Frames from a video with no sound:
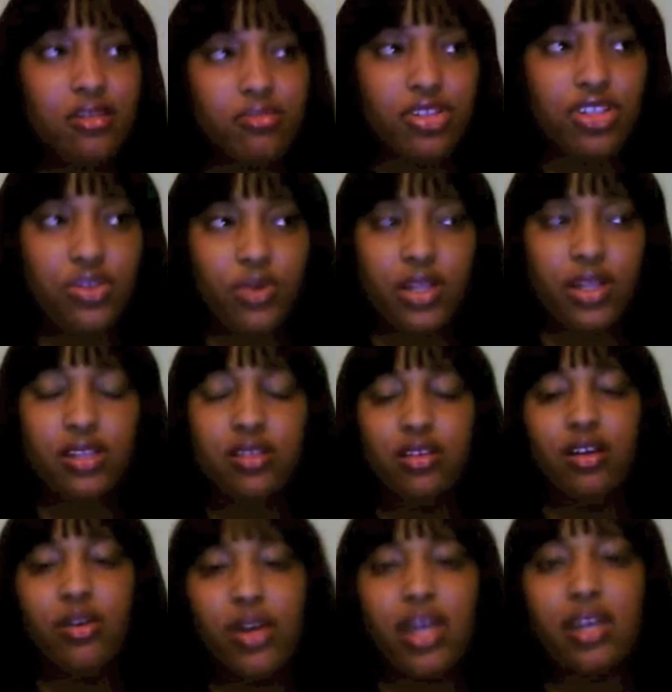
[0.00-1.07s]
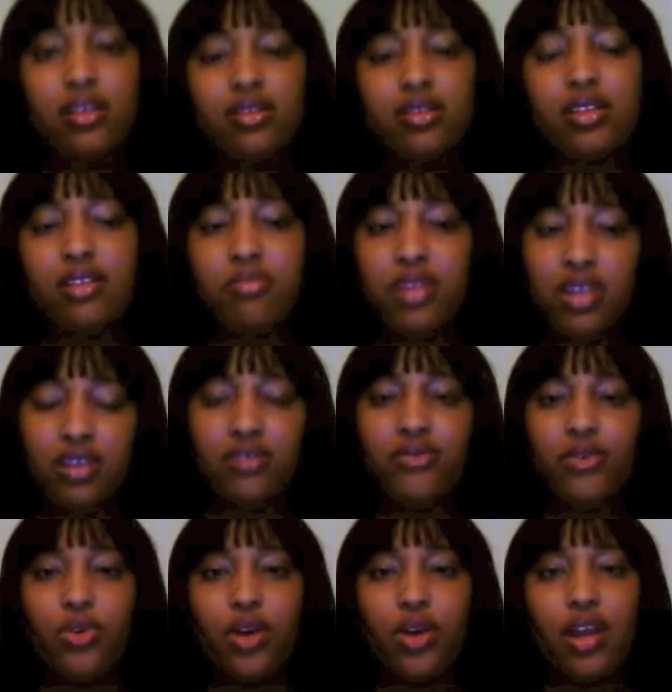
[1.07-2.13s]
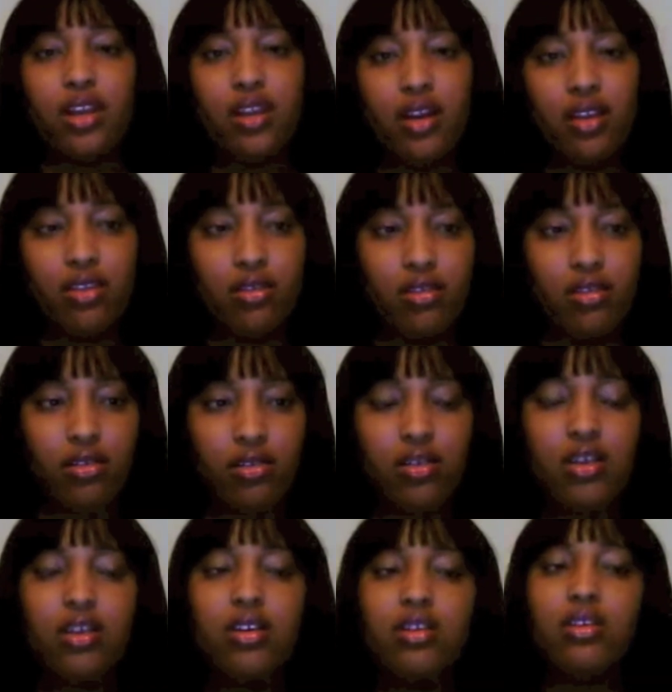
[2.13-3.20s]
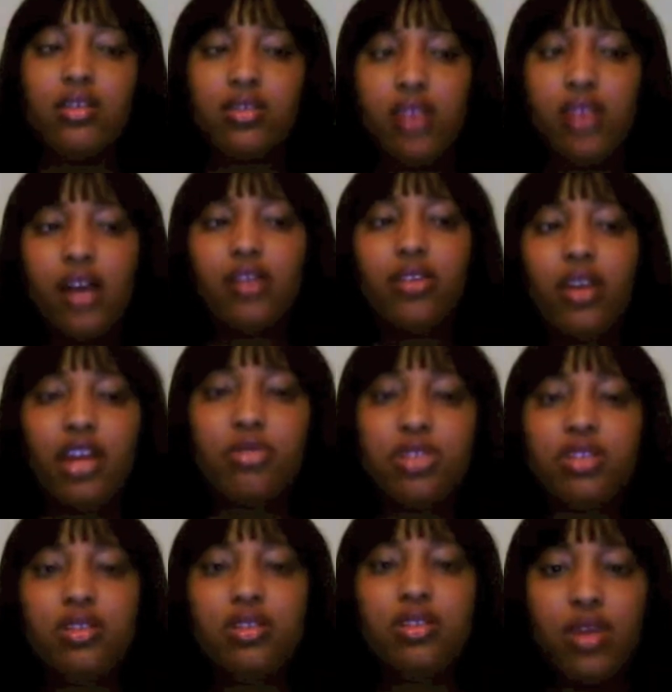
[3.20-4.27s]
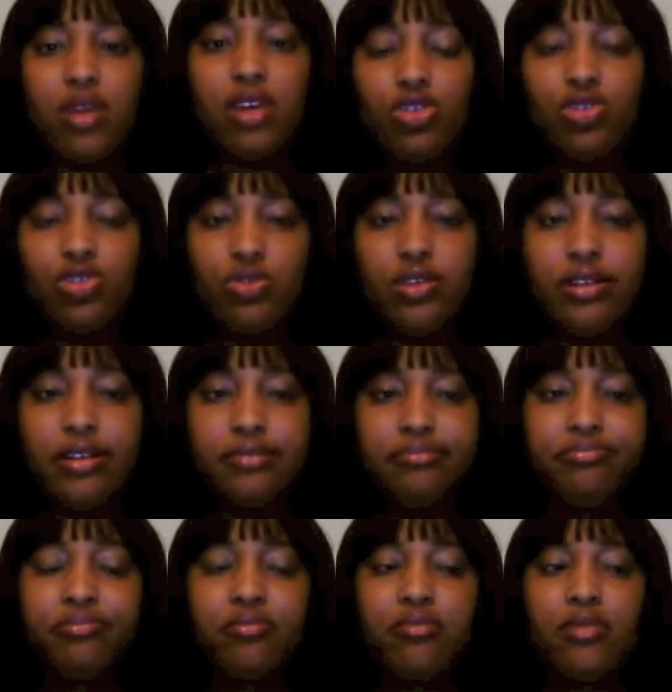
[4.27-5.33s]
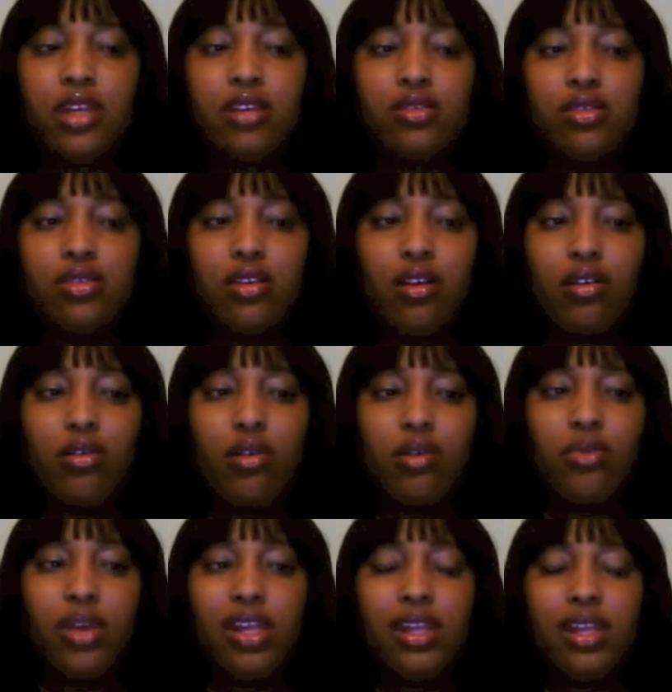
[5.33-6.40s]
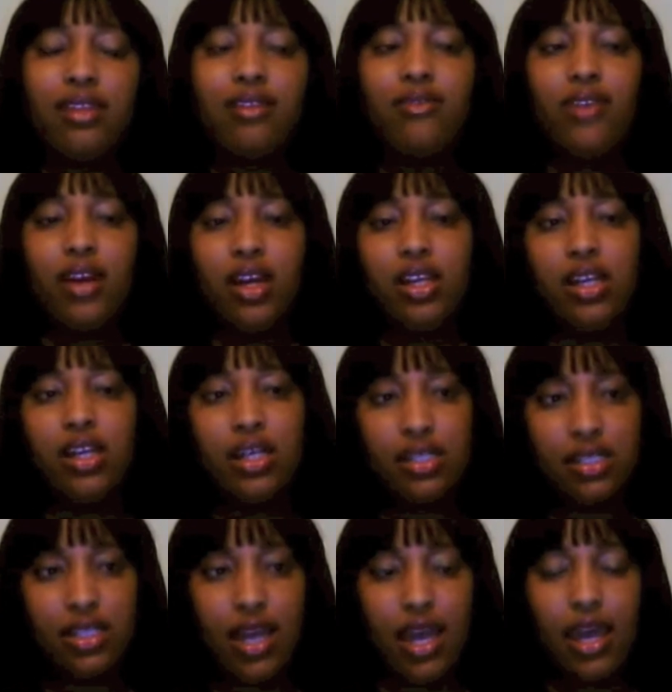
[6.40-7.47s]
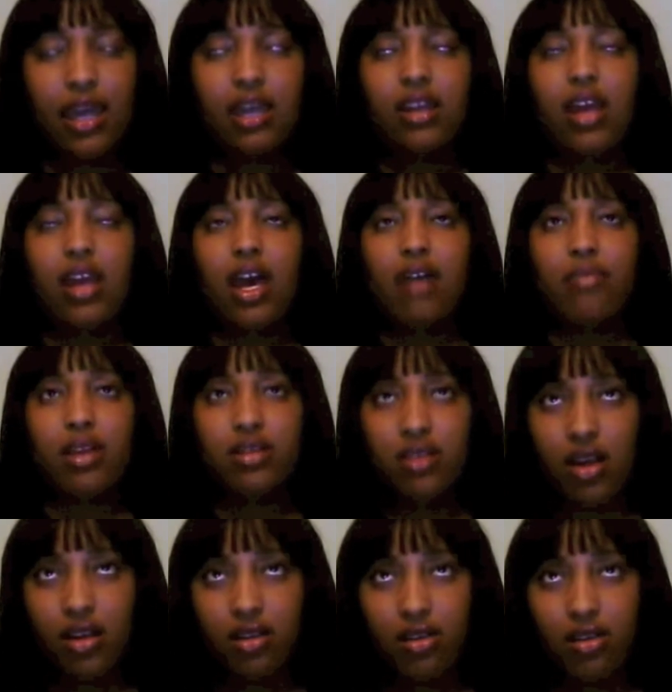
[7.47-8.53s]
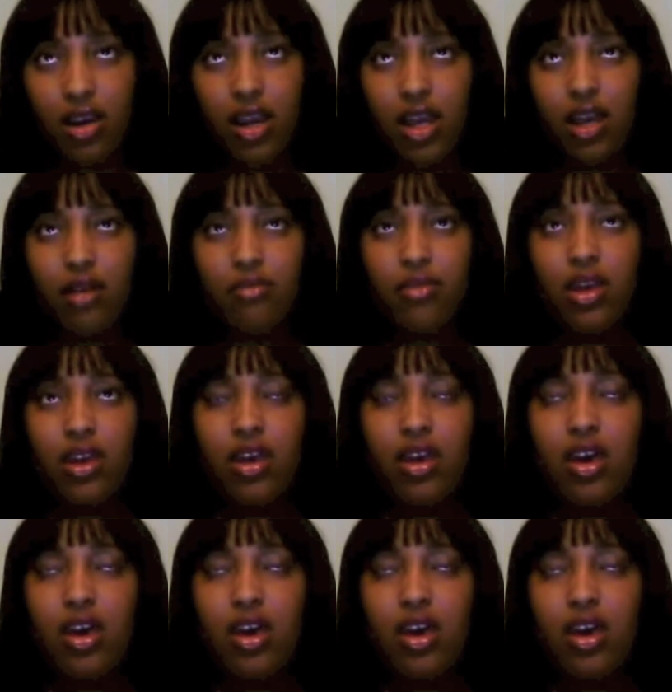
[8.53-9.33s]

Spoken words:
But she wanted to go ahead and send me in for another sonogram just to make sure. So I went in the very next day and had my sonogram,